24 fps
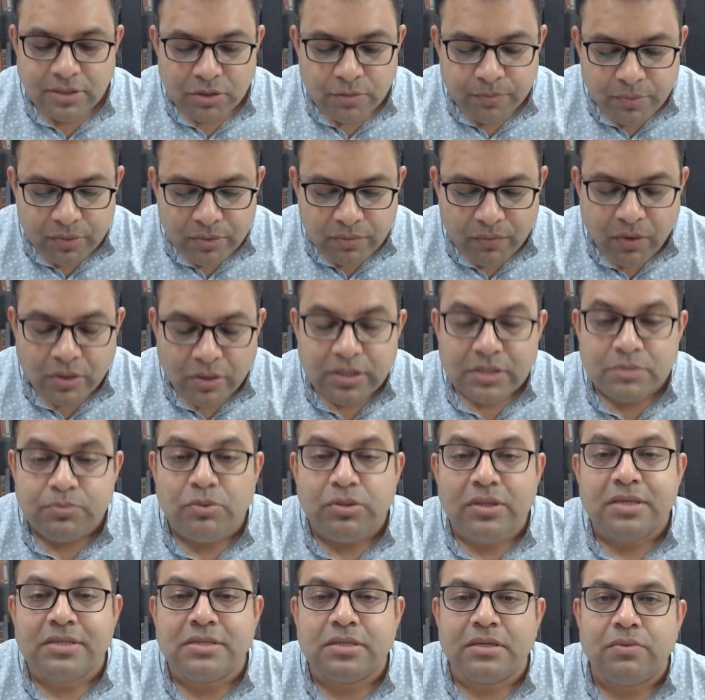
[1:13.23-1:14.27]
So, what is
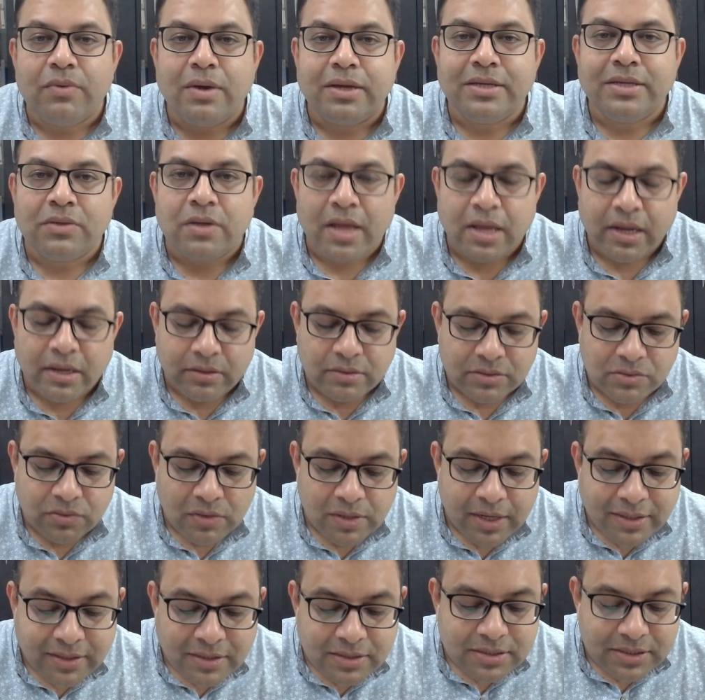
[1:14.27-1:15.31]
Buddha's advice on anger? So,
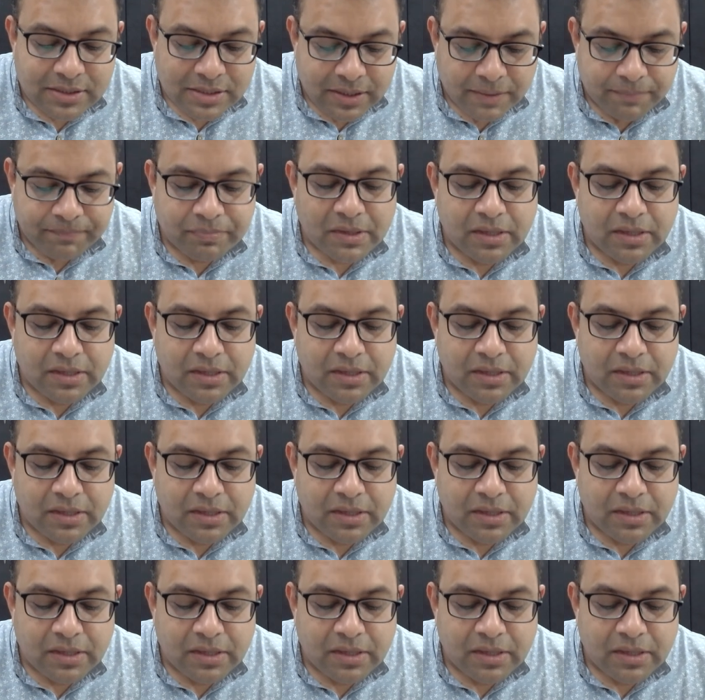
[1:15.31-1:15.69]
let us see.